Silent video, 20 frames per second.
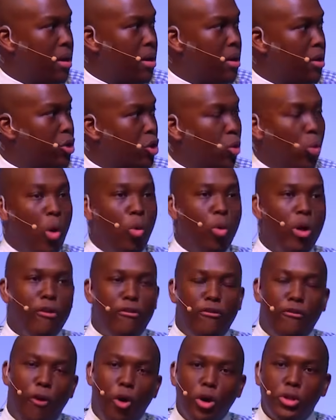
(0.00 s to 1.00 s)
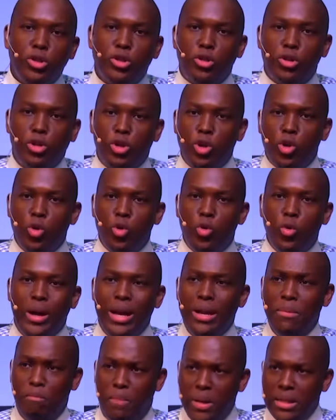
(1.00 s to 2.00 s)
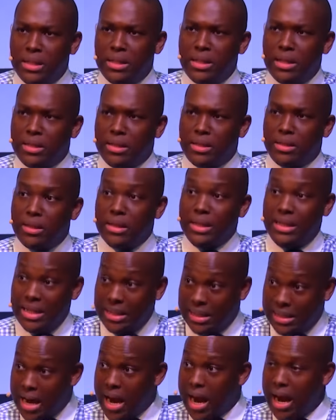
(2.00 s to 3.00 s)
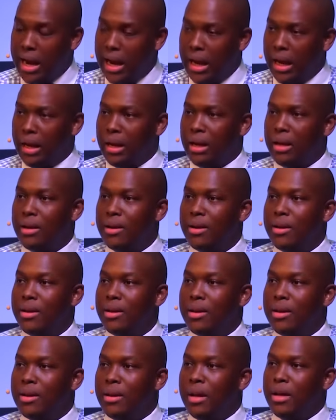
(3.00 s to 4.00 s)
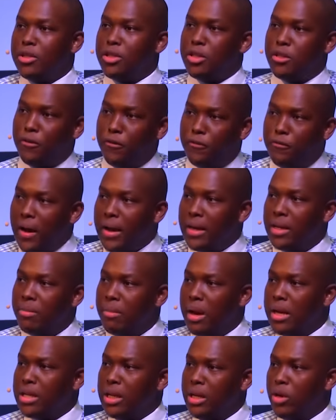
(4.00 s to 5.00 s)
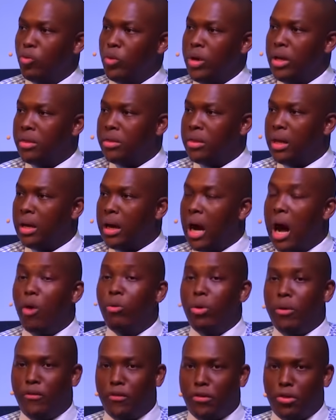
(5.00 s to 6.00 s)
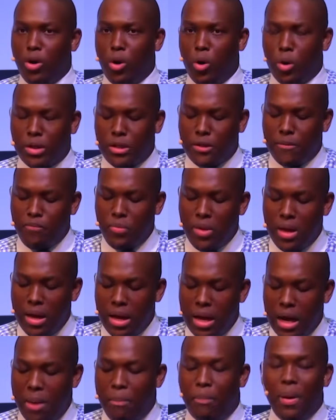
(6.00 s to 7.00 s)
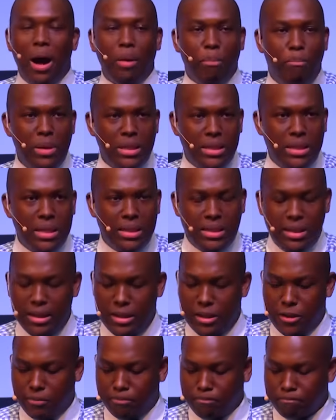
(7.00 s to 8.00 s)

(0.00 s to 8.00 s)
So what we are forced to do in business today is to fundamentally rethink how we've thought about businesses.